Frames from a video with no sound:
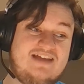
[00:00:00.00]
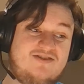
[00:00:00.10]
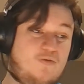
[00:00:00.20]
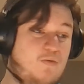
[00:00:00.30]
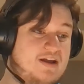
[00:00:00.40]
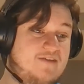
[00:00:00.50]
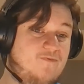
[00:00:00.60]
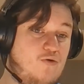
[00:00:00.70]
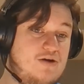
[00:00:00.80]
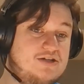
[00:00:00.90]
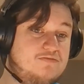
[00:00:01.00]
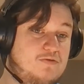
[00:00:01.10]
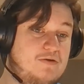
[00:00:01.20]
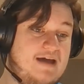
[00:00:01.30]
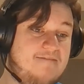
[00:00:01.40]
24-ish,
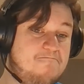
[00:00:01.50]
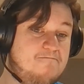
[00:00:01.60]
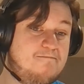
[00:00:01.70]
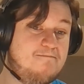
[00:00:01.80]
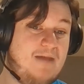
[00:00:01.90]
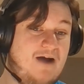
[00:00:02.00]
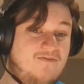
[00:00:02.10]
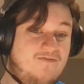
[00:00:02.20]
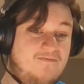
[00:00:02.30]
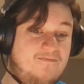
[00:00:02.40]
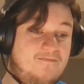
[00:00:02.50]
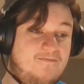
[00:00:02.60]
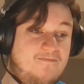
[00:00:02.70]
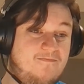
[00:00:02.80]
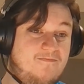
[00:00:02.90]
we're at about
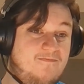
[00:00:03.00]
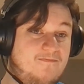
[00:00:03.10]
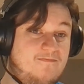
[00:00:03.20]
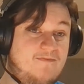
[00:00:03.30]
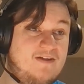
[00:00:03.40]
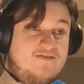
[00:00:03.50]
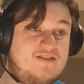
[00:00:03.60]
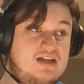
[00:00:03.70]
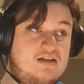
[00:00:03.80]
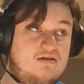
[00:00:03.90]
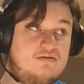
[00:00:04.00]
50?